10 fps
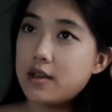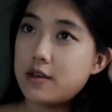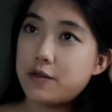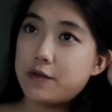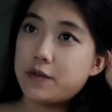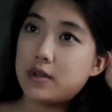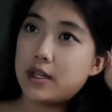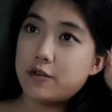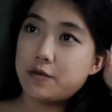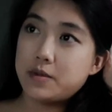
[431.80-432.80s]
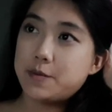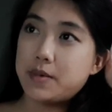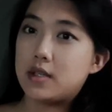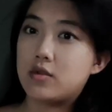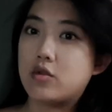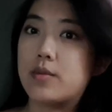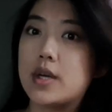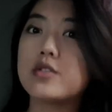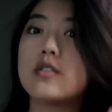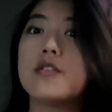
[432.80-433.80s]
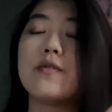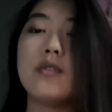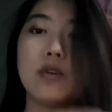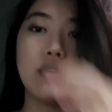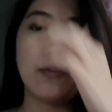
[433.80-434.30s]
if you feel like you've been spending too much of your